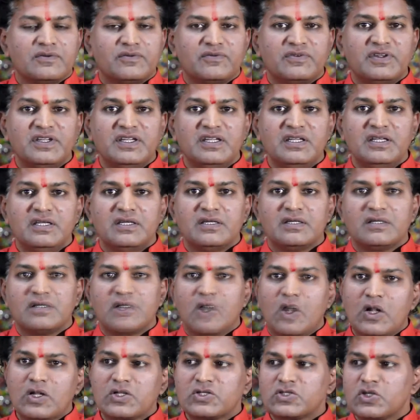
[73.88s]
we
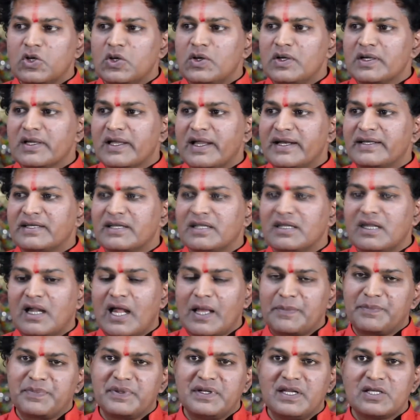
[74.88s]
also get
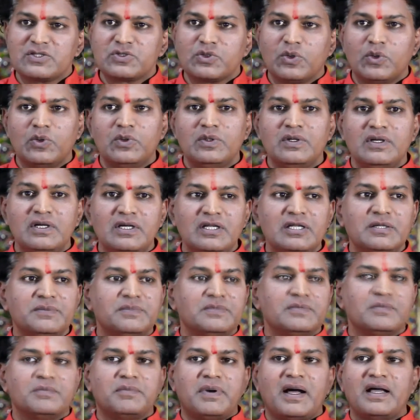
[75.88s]
happiness only
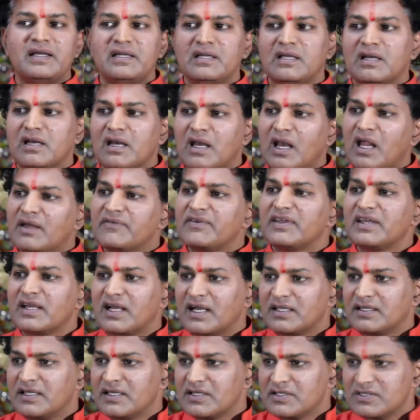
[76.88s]
by loving
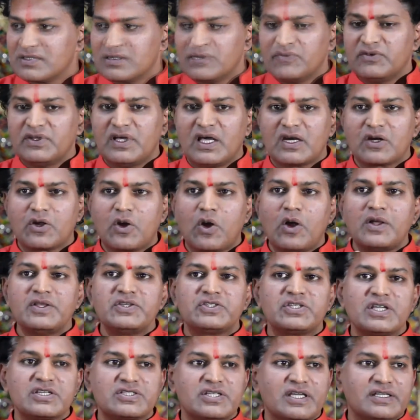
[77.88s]
others. We are
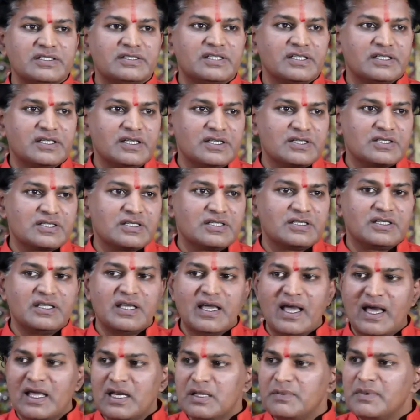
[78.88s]
conscious entities. The
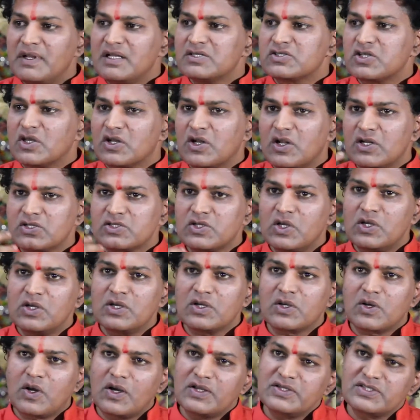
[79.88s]
animals are also
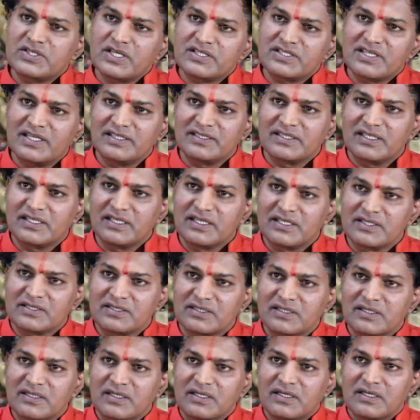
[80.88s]
conscious entities.
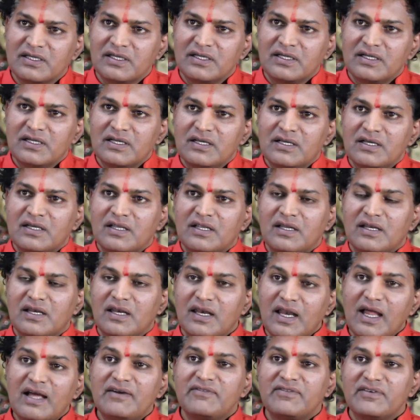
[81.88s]

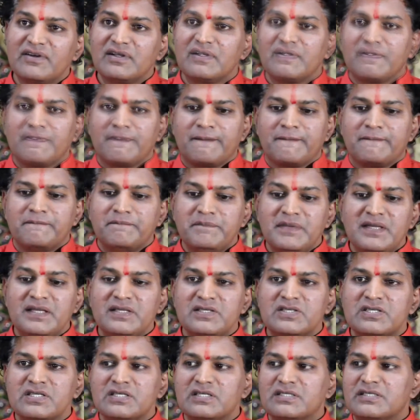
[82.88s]
Love
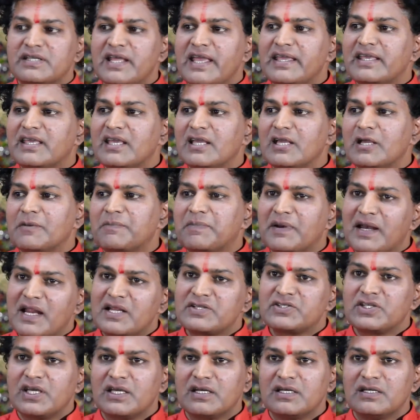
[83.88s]
means taking
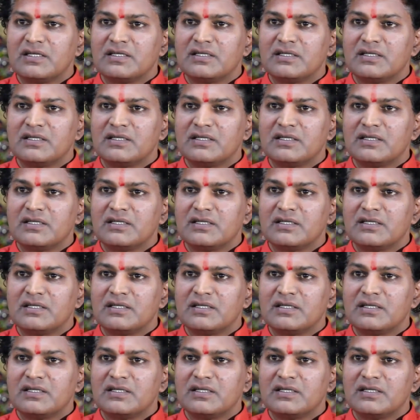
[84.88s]
pleasure